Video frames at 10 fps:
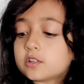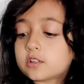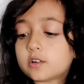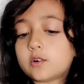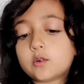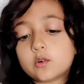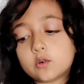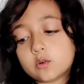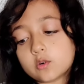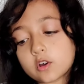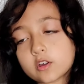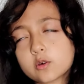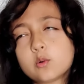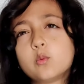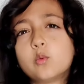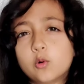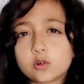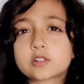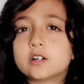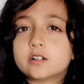the oil
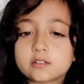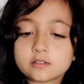water.